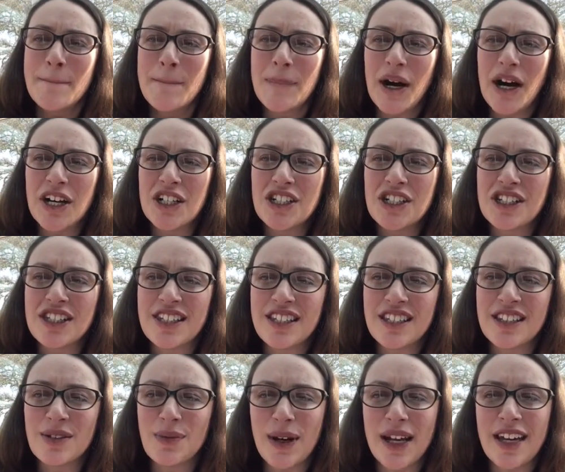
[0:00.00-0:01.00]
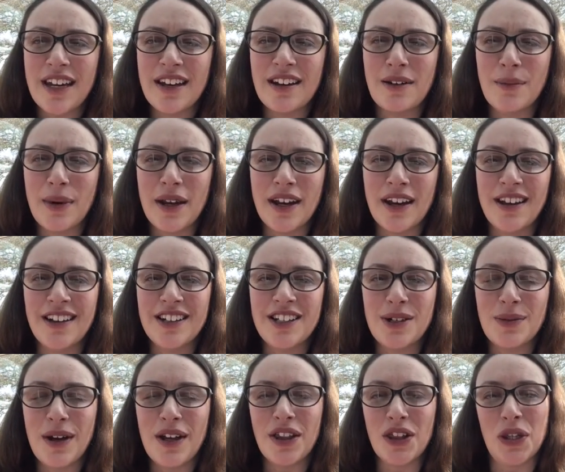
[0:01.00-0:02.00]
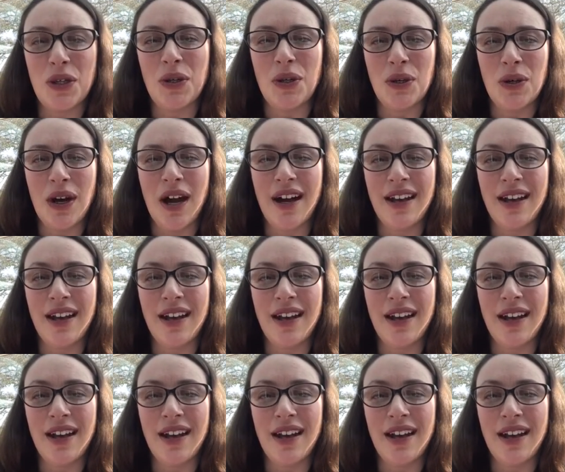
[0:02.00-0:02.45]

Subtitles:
But she said, wait here a minute. She went through,